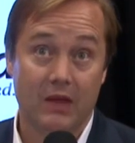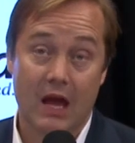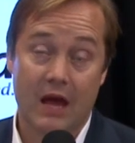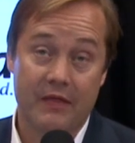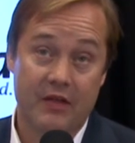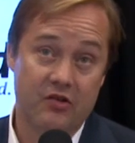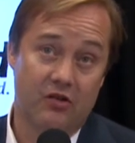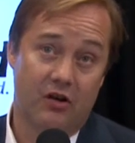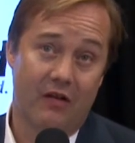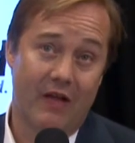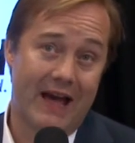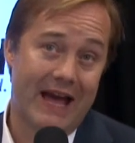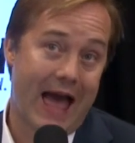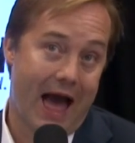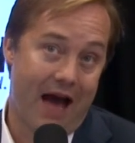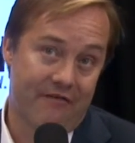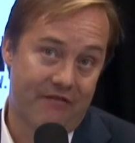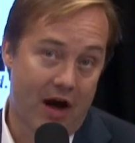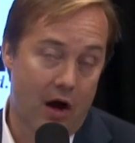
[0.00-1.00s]
This is our like
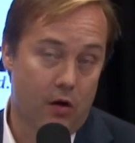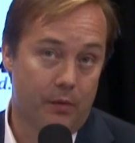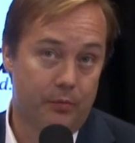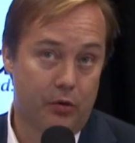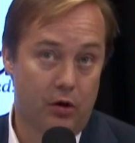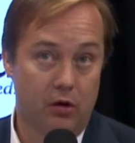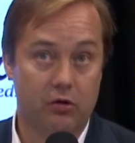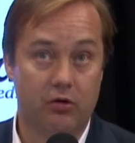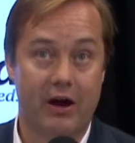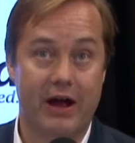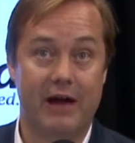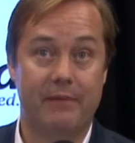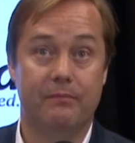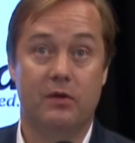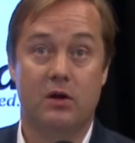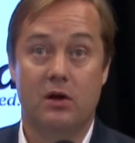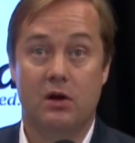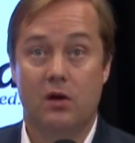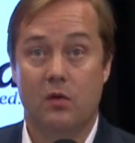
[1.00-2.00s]
half hour program
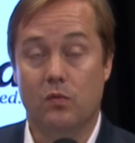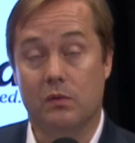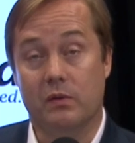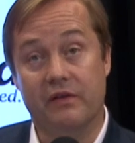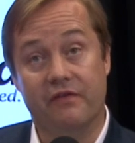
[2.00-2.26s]
where we